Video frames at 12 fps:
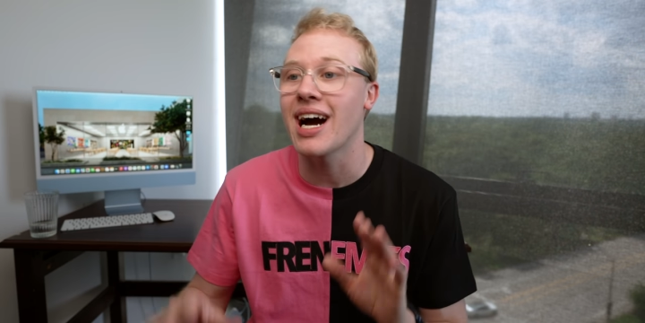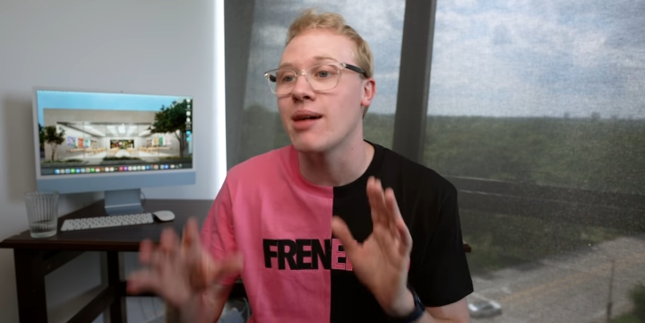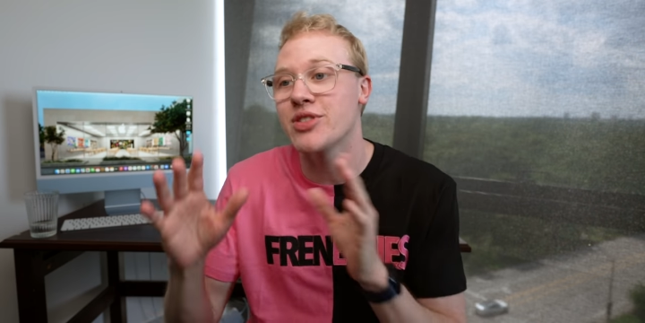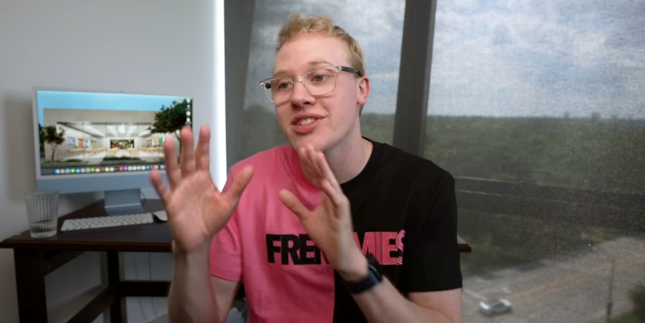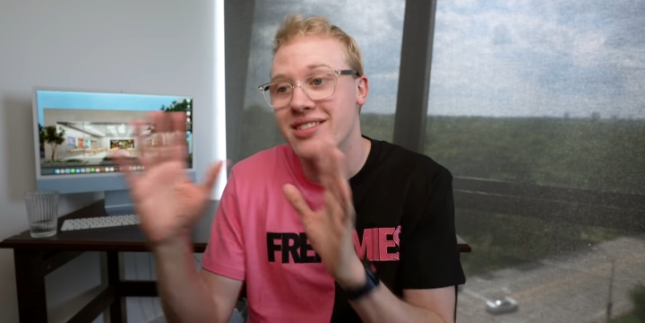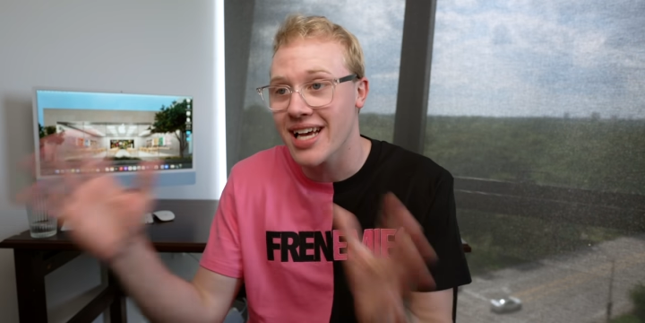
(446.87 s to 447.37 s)

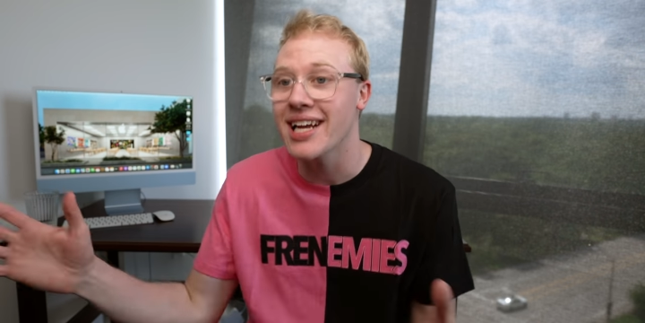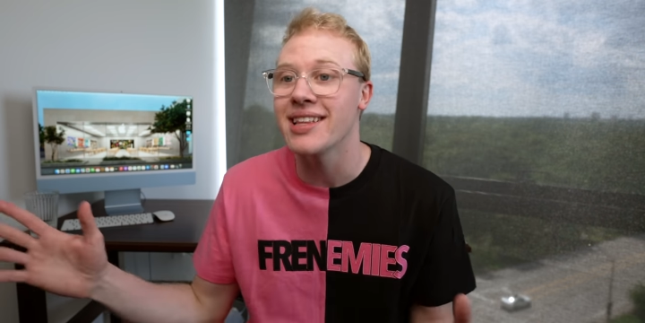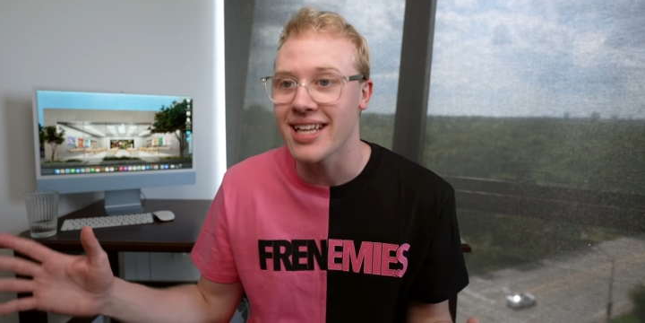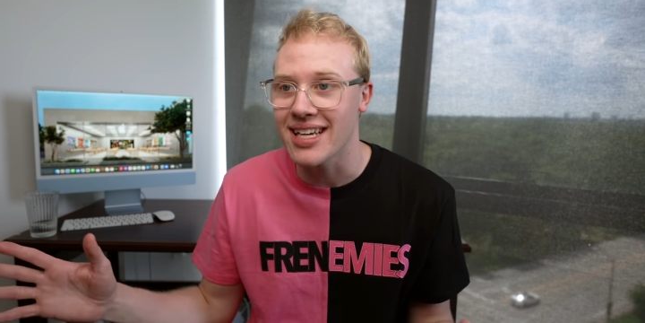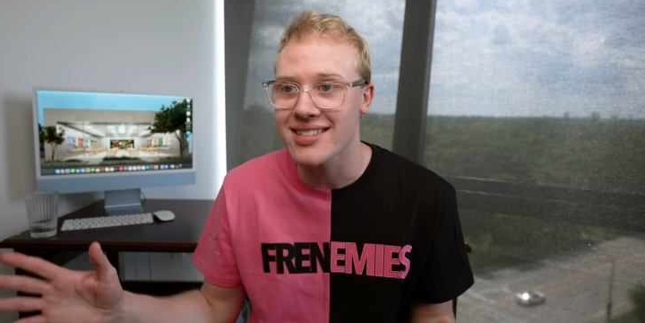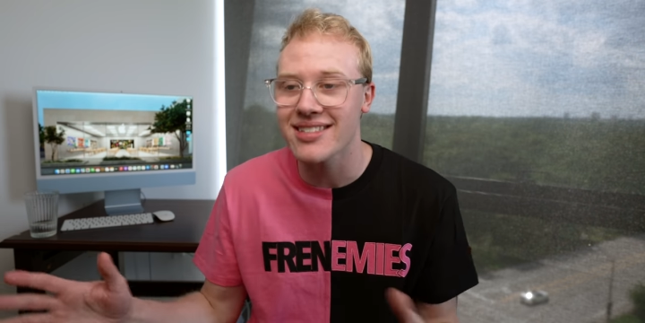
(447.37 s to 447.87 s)
I'm just saying
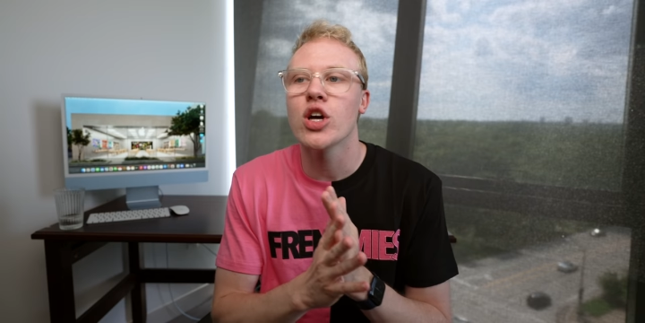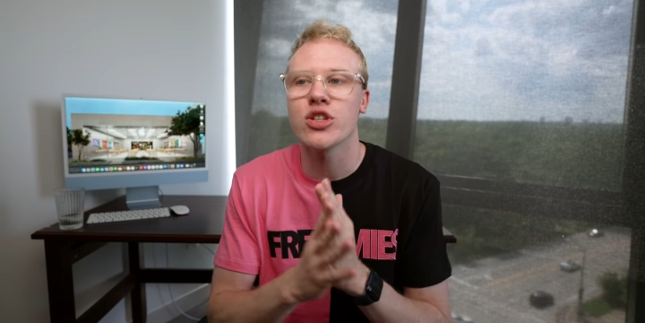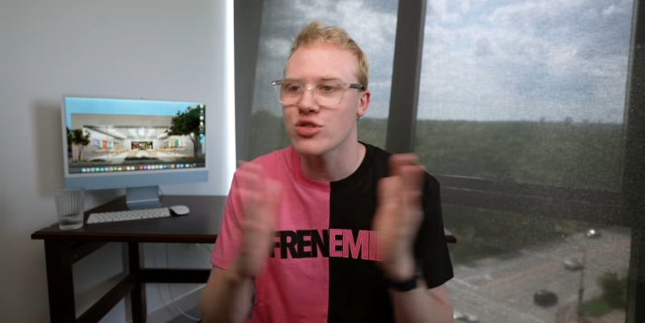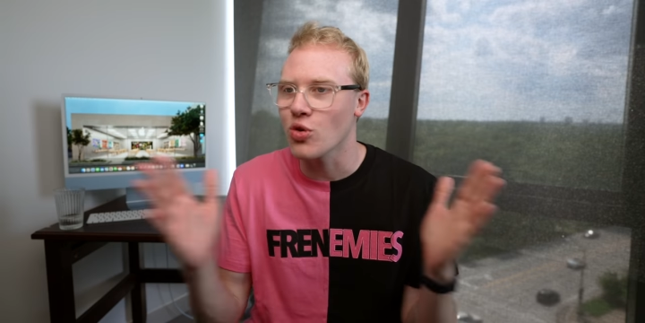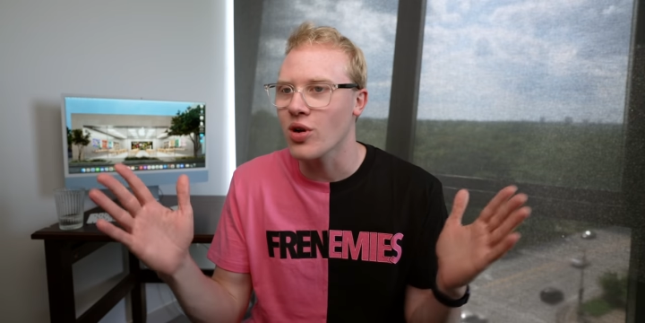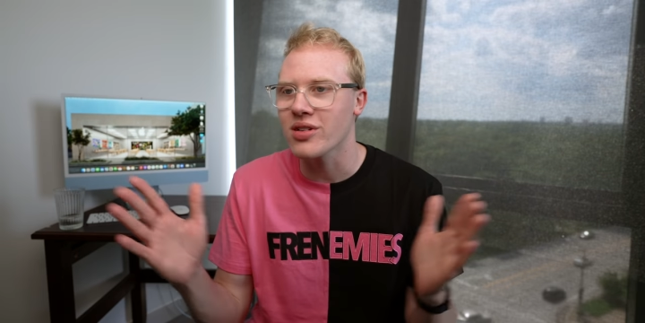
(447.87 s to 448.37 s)
this.
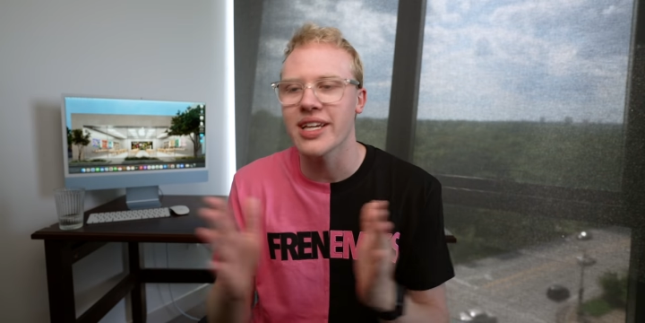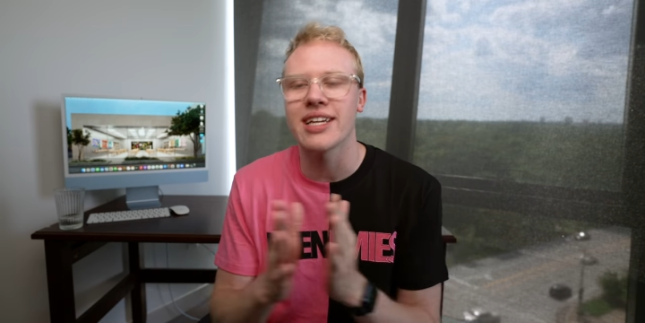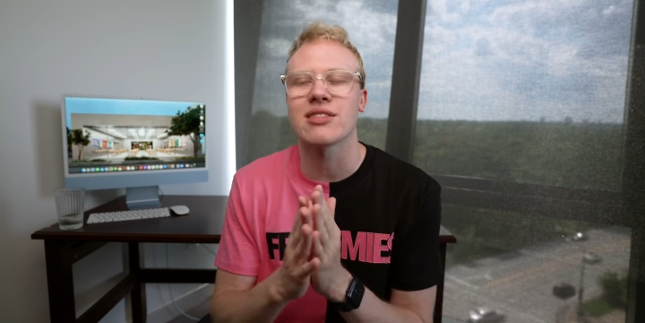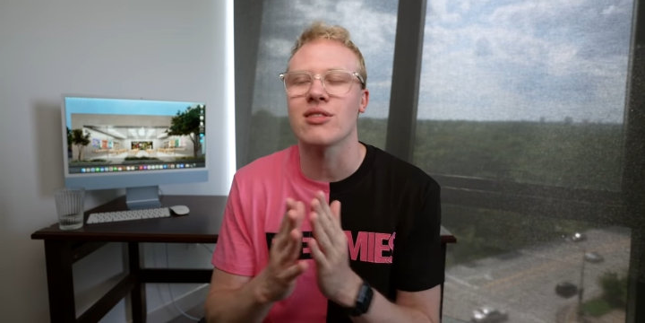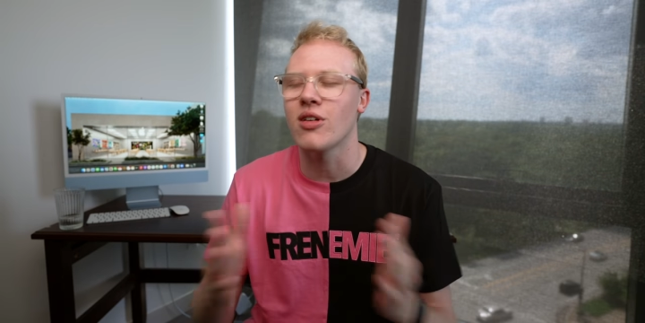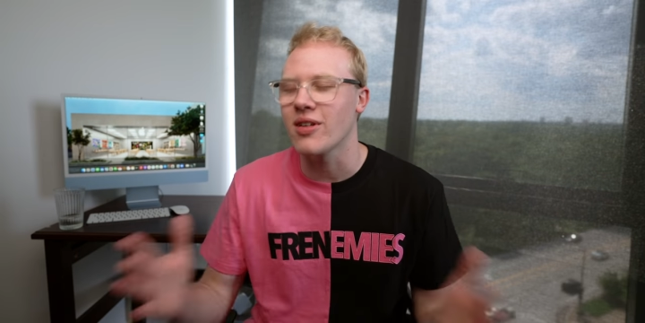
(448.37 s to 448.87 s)
Historically,
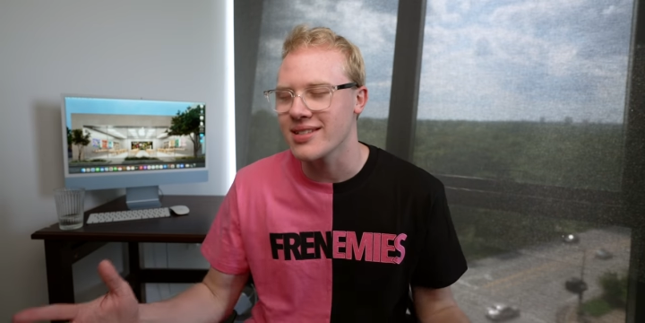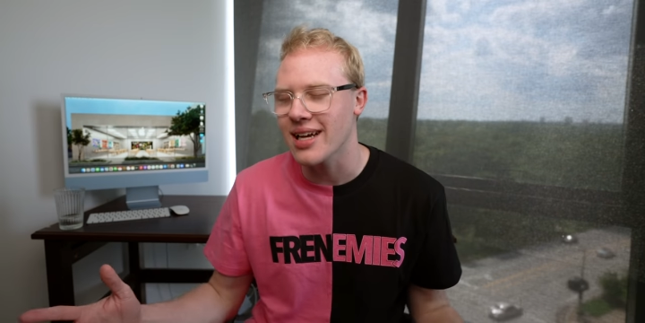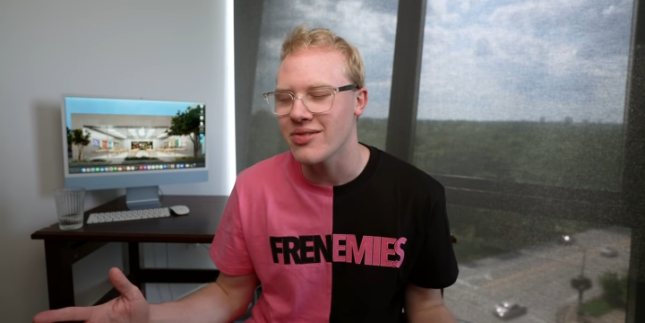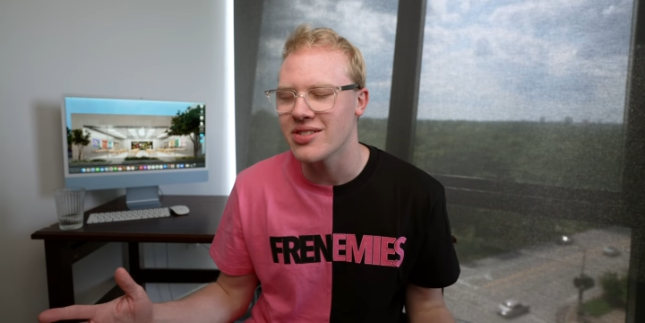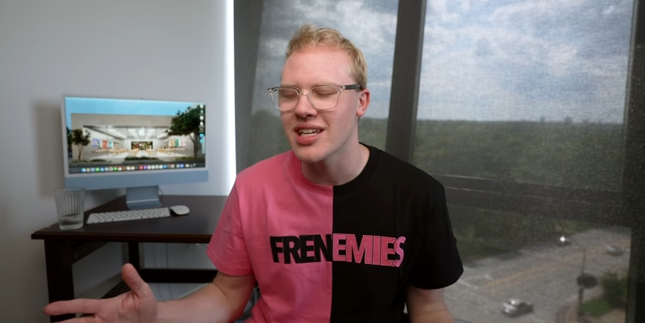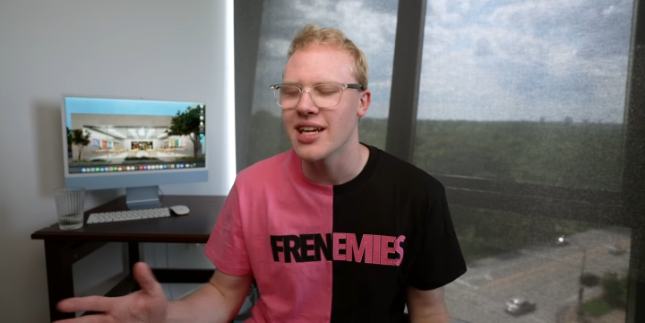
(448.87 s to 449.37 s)
as long as
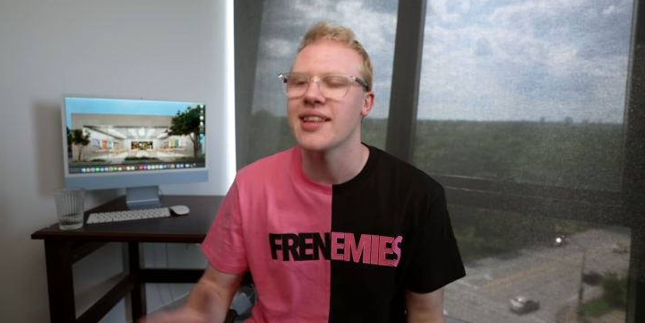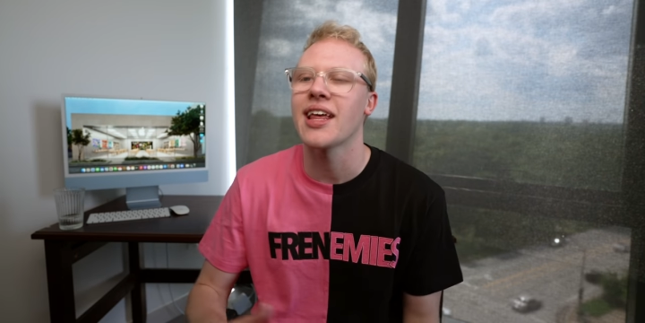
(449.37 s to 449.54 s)
I've seen it,